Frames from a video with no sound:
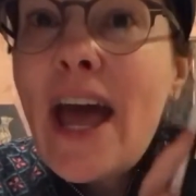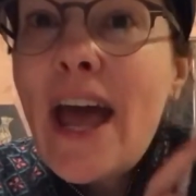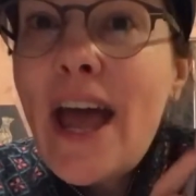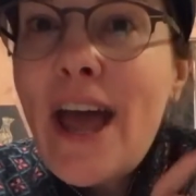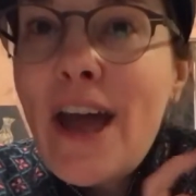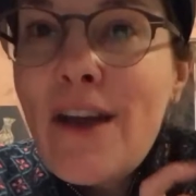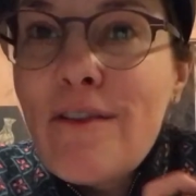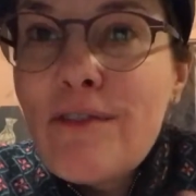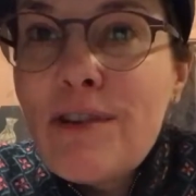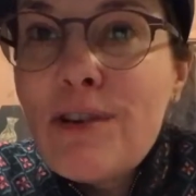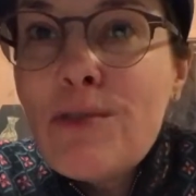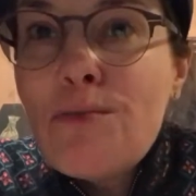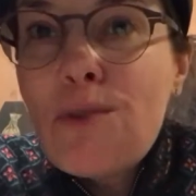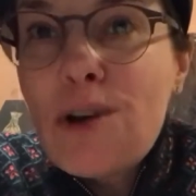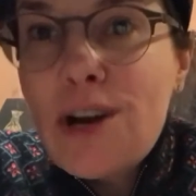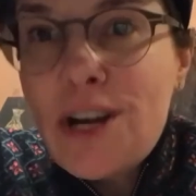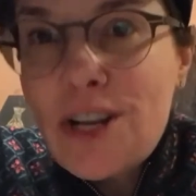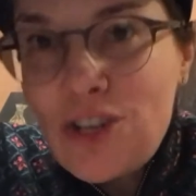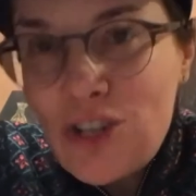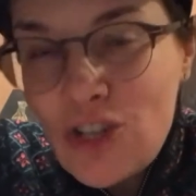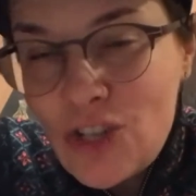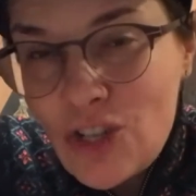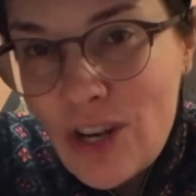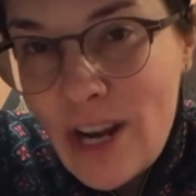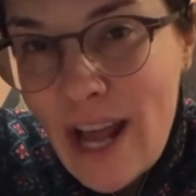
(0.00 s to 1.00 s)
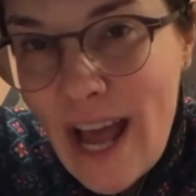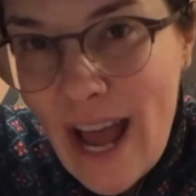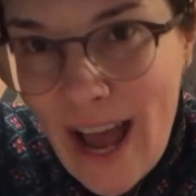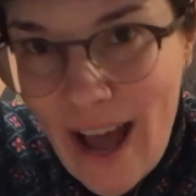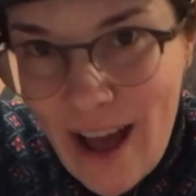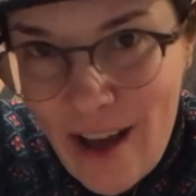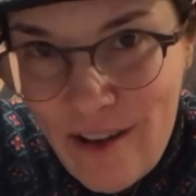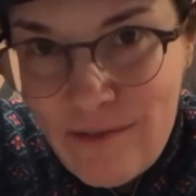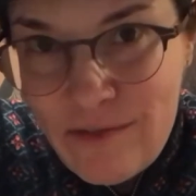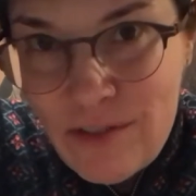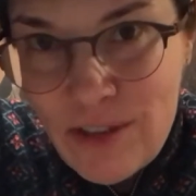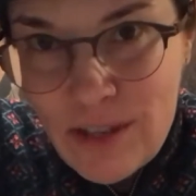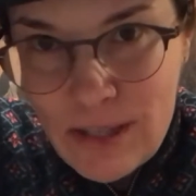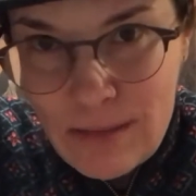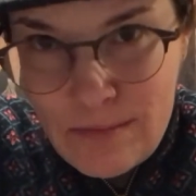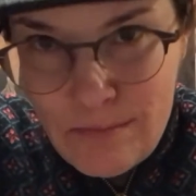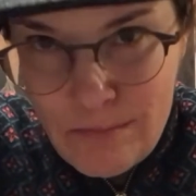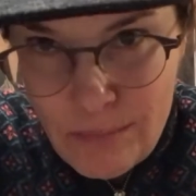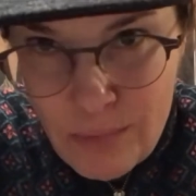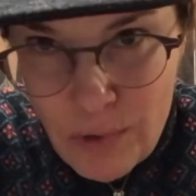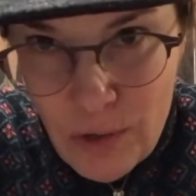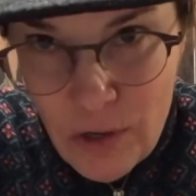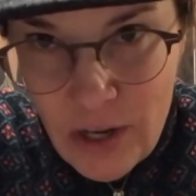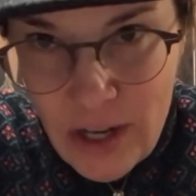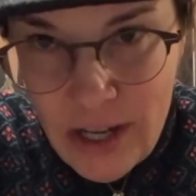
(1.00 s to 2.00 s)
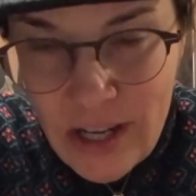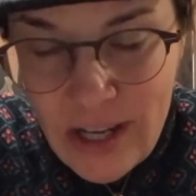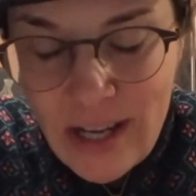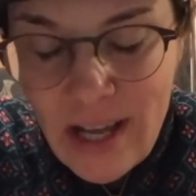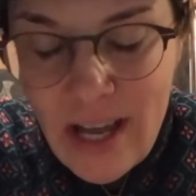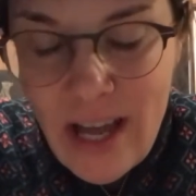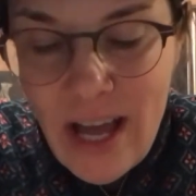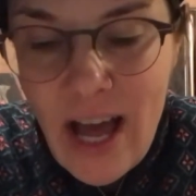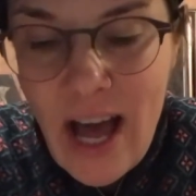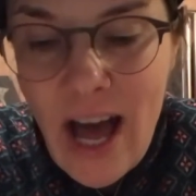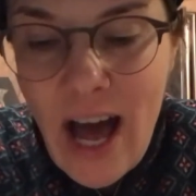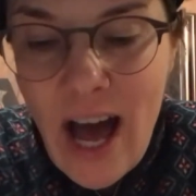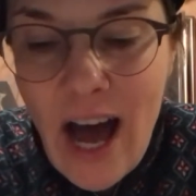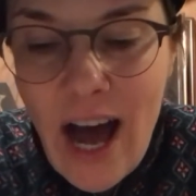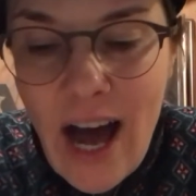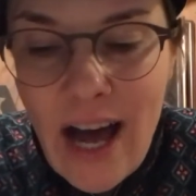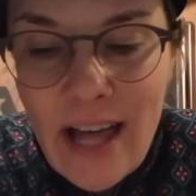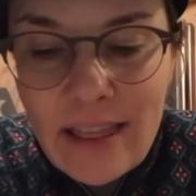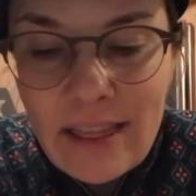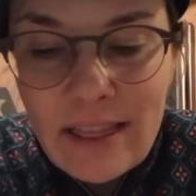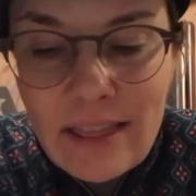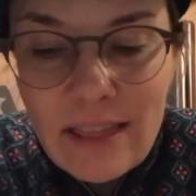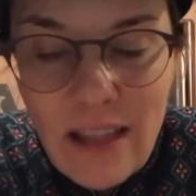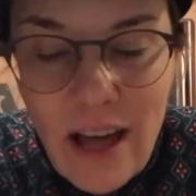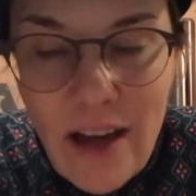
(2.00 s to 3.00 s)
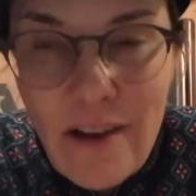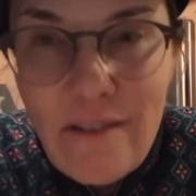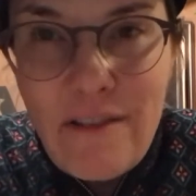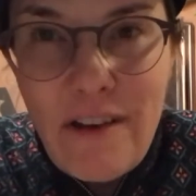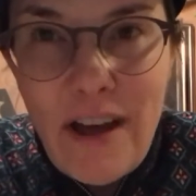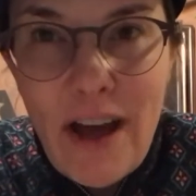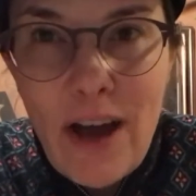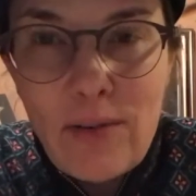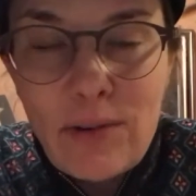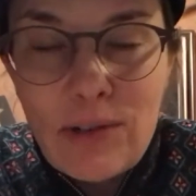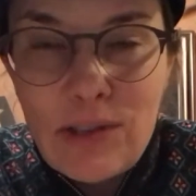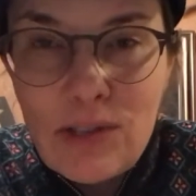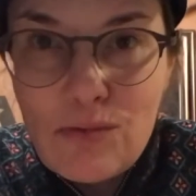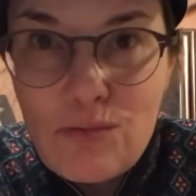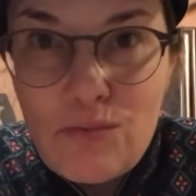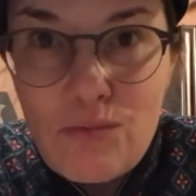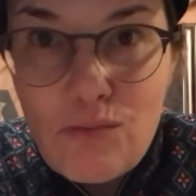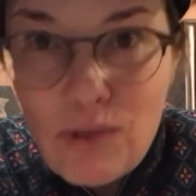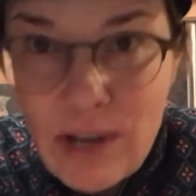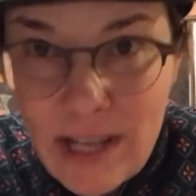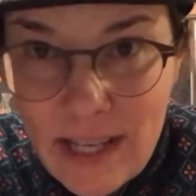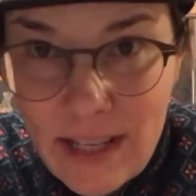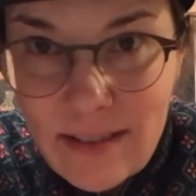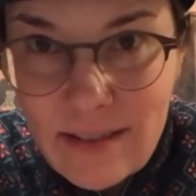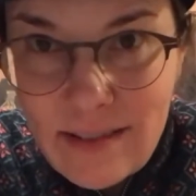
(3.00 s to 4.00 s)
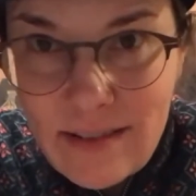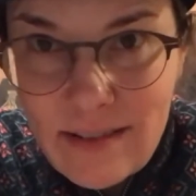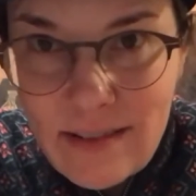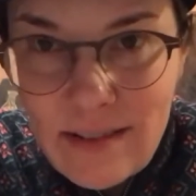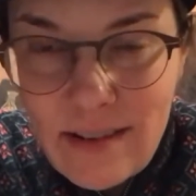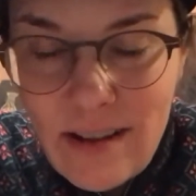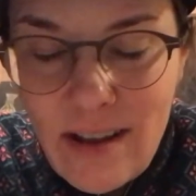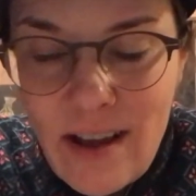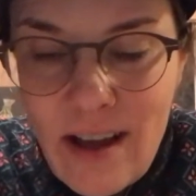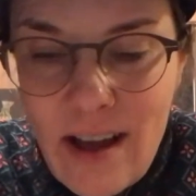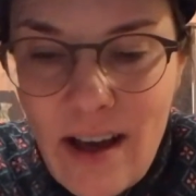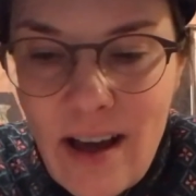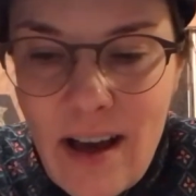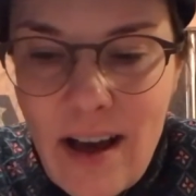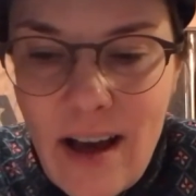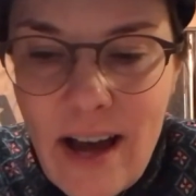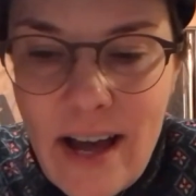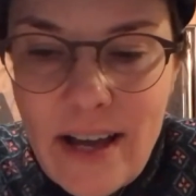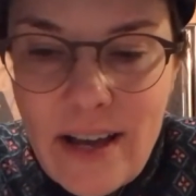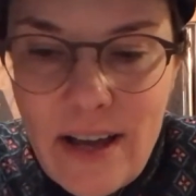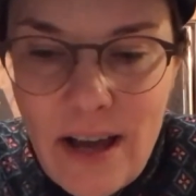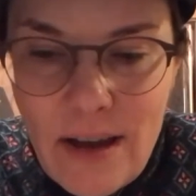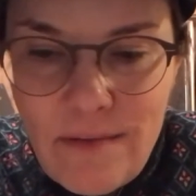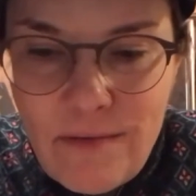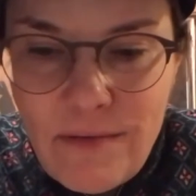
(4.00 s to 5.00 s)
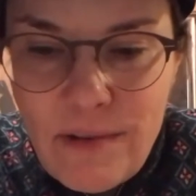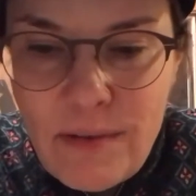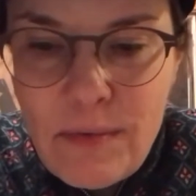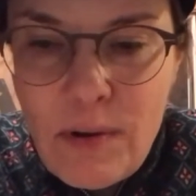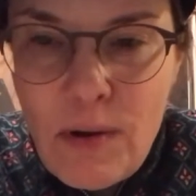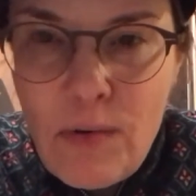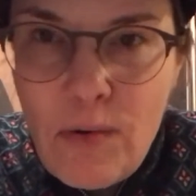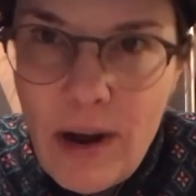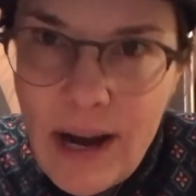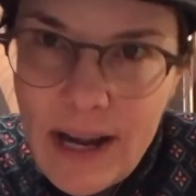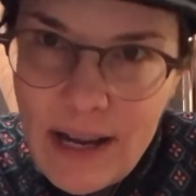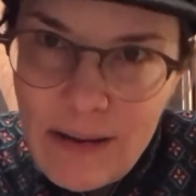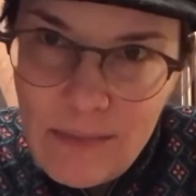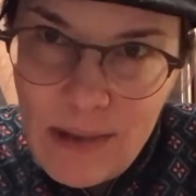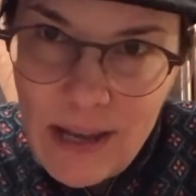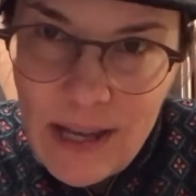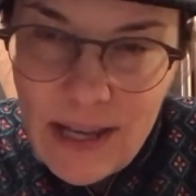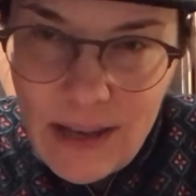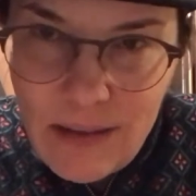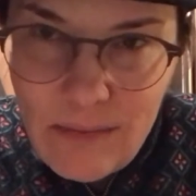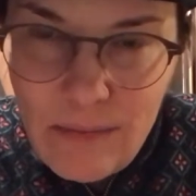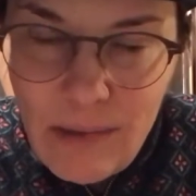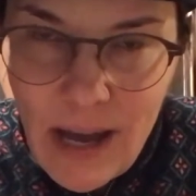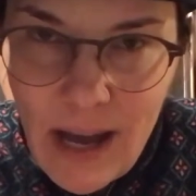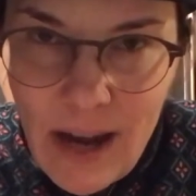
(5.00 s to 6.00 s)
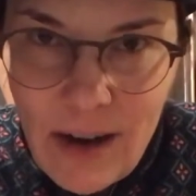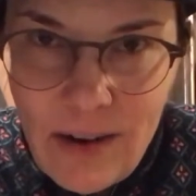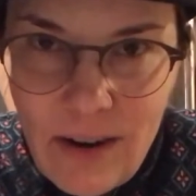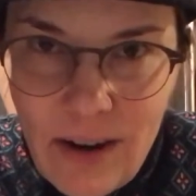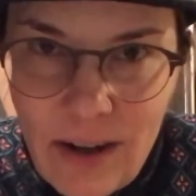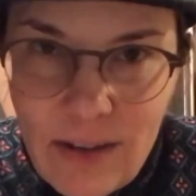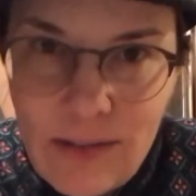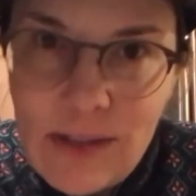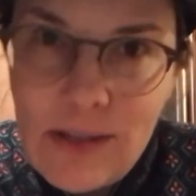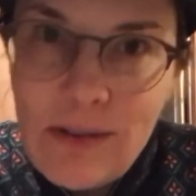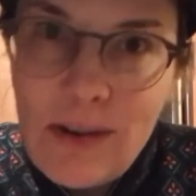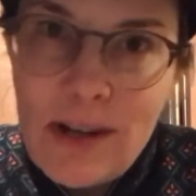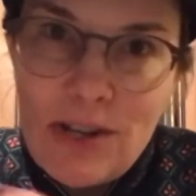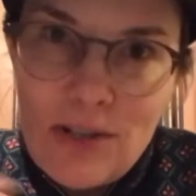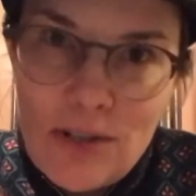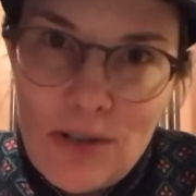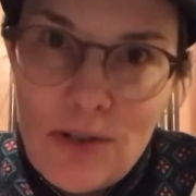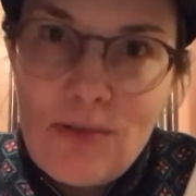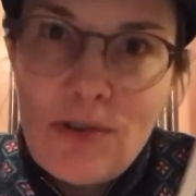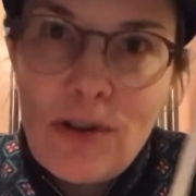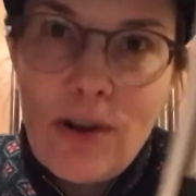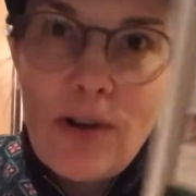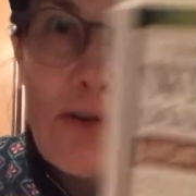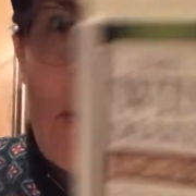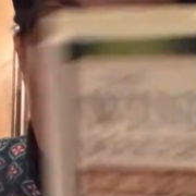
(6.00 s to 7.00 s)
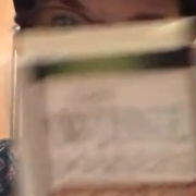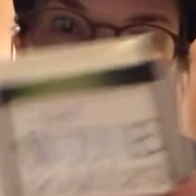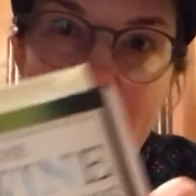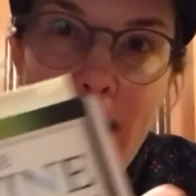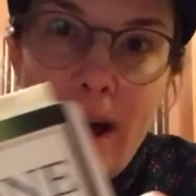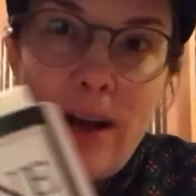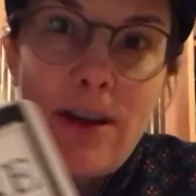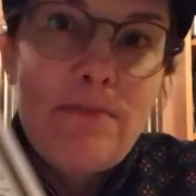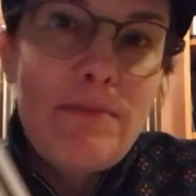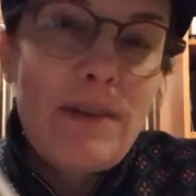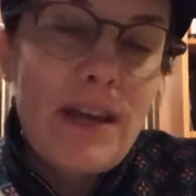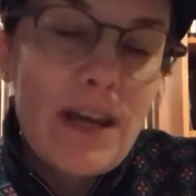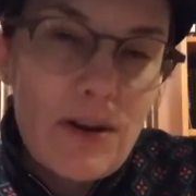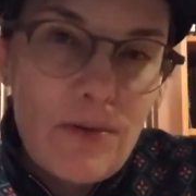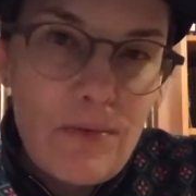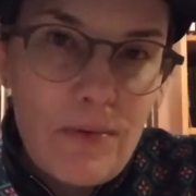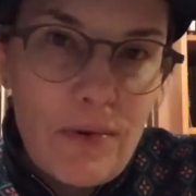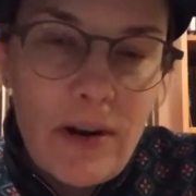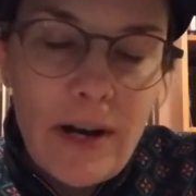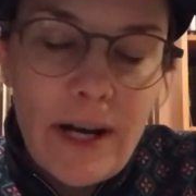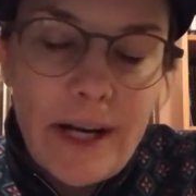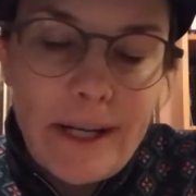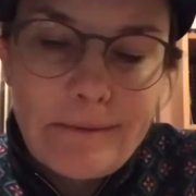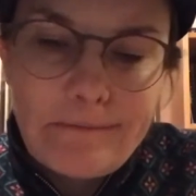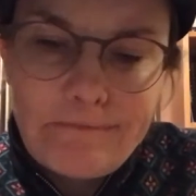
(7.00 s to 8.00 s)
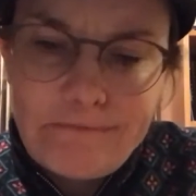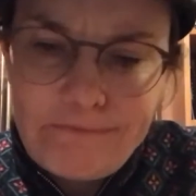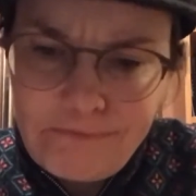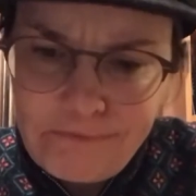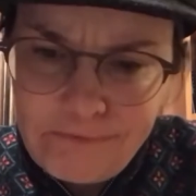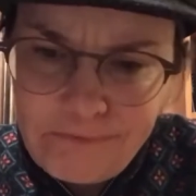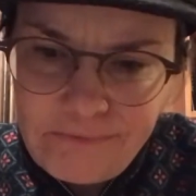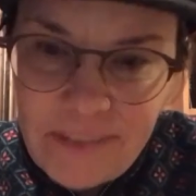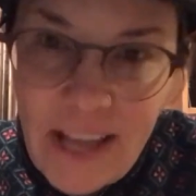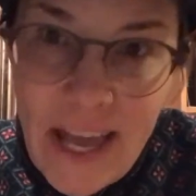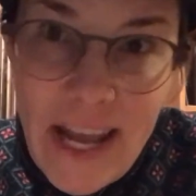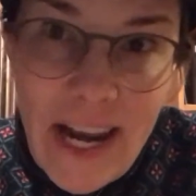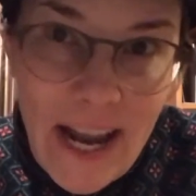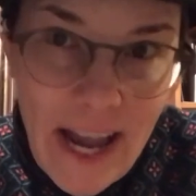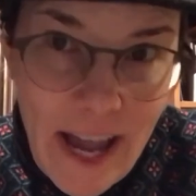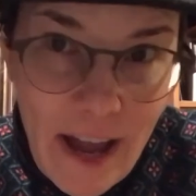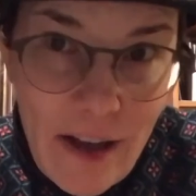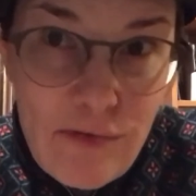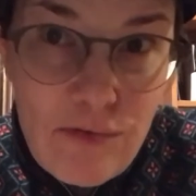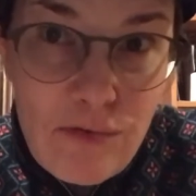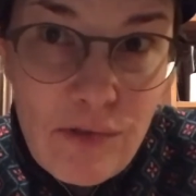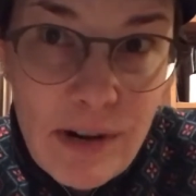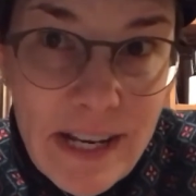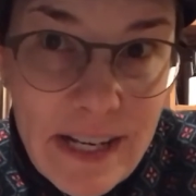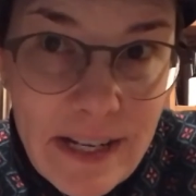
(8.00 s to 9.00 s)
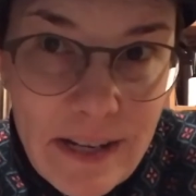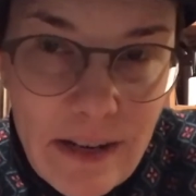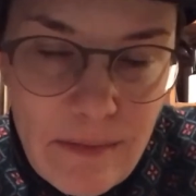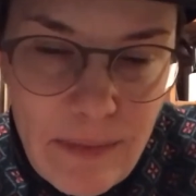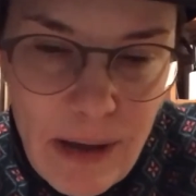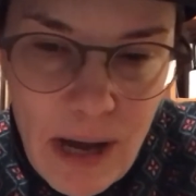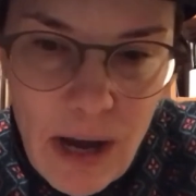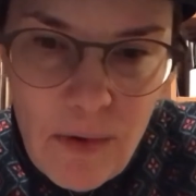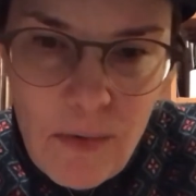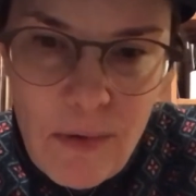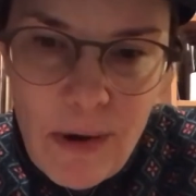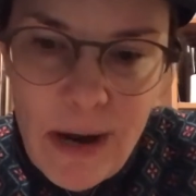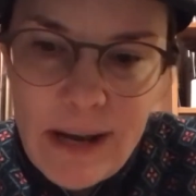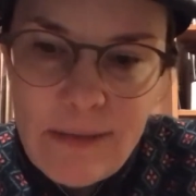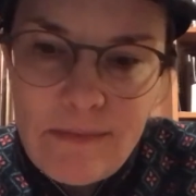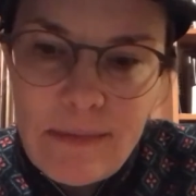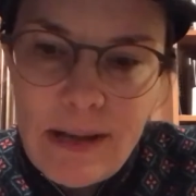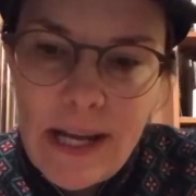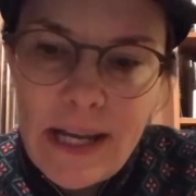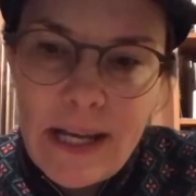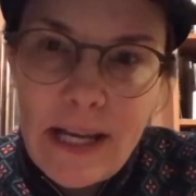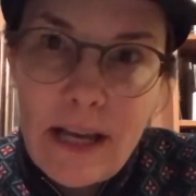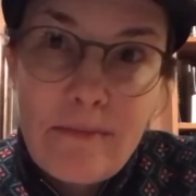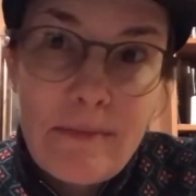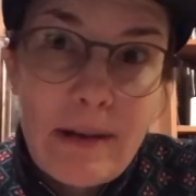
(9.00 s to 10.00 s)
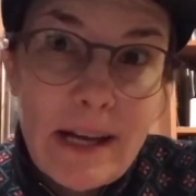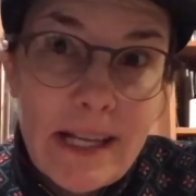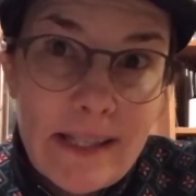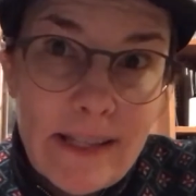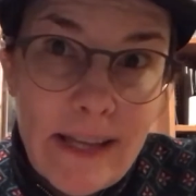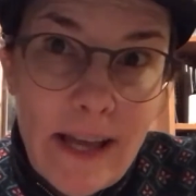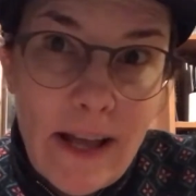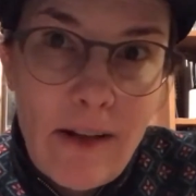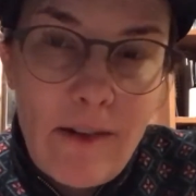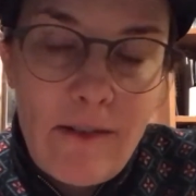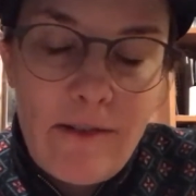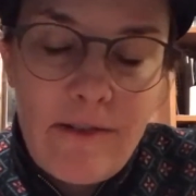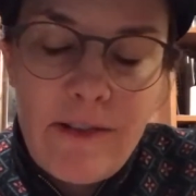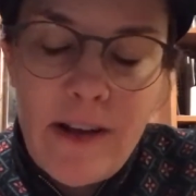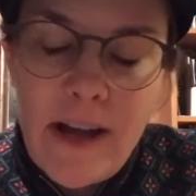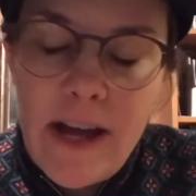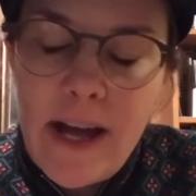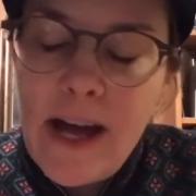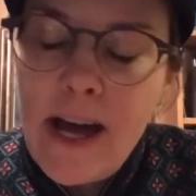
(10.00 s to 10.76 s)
Everyone should have this book. I love how it's written. I come from a winemaking background, so I do know how to make wine, and I have written about winemaking myself.